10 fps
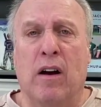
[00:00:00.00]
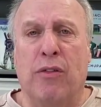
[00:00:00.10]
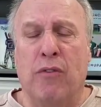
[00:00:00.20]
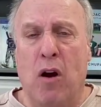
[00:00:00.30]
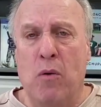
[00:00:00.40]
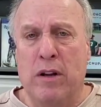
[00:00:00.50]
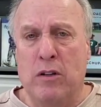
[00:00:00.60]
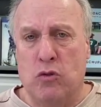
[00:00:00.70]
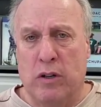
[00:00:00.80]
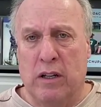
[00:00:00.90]

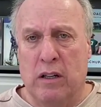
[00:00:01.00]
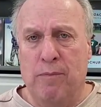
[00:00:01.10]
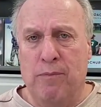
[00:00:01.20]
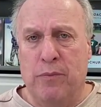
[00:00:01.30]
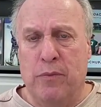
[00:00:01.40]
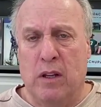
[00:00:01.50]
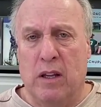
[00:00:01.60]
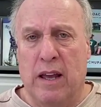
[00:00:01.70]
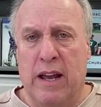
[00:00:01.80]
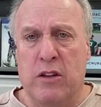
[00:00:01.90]
throwing drill
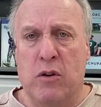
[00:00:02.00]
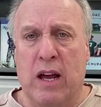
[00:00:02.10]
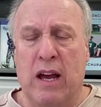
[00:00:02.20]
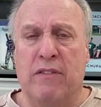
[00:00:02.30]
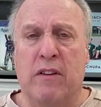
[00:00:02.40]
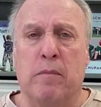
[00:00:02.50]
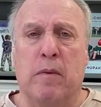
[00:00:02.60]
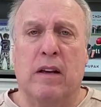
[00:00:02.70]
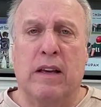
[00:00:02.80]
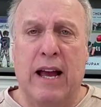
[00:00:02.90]
and you have
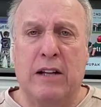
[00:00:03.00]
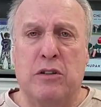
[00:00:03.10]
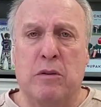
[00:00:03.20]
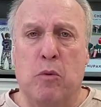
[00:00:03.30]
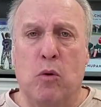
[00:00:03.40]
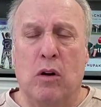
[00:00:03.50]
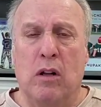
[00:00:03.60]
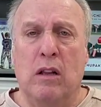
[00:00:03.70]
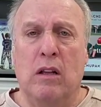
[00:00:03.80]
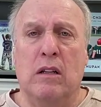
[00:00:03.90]
them catch the
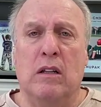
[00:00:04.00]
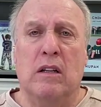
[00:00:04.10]
ball,